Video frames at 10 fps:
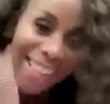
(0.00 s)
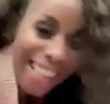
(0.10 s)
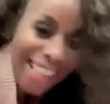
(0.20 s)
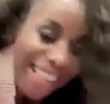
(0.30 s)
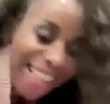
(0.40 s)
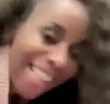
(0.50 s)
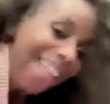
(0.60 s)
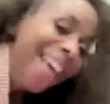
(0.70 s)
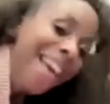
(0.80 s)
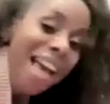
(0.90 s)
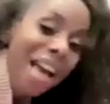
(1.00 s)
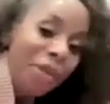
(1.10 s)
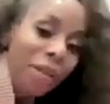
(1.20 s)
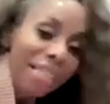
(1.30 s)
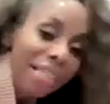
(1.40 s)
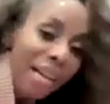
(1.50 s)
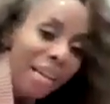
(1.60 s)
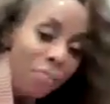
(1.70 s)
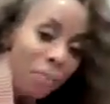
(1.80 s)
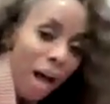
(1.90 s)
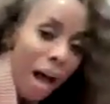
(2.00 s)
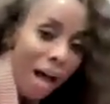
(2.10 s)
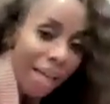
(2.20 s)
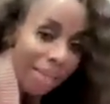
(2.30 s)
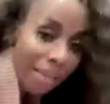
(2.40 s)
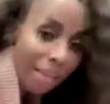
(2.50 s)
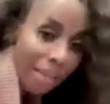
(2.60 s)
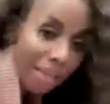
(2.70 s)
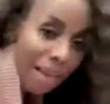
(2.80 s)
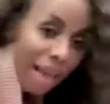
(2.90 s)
and we're gonna tuck it behind us.